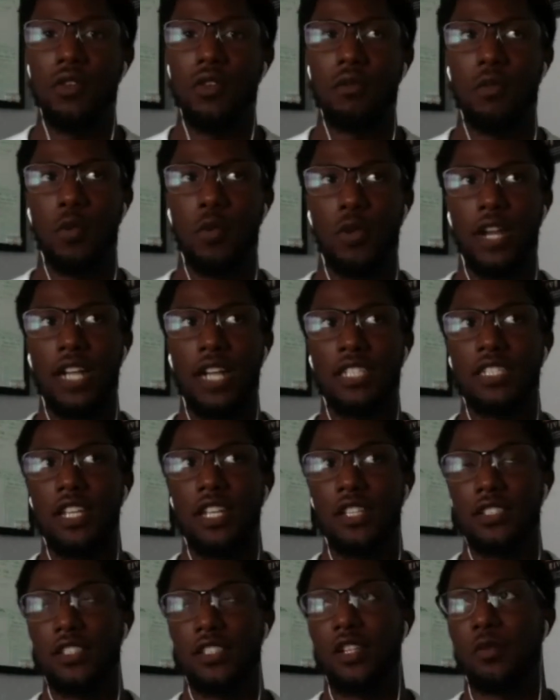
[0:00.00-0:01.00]
When I actually got
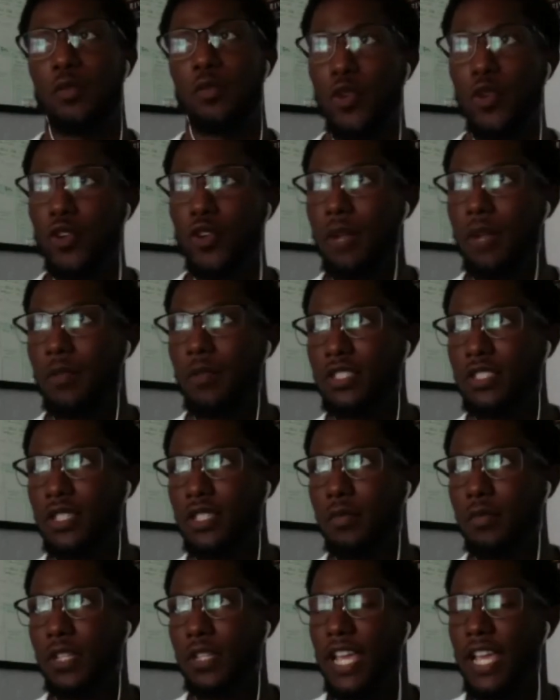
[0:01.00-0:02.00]
into their program, it was
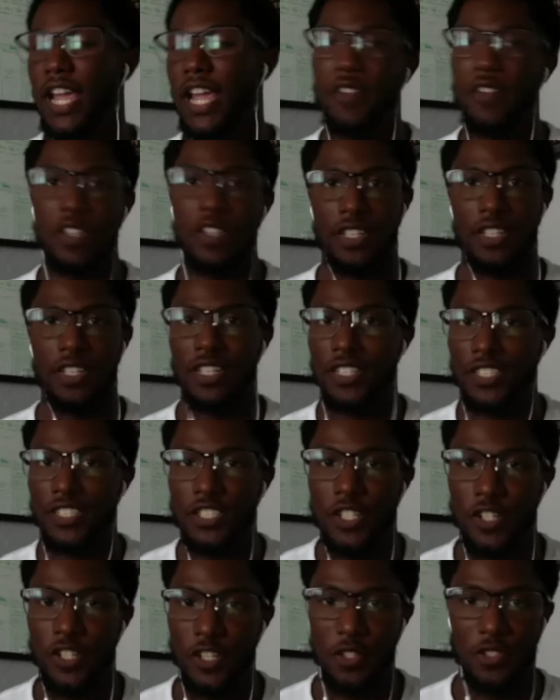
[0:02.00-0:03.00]
simply everything that they
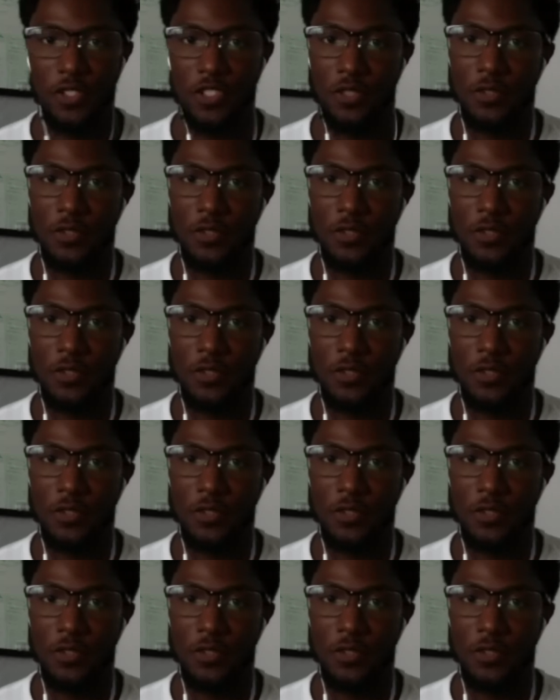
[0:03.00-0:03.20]
shared on YouTube.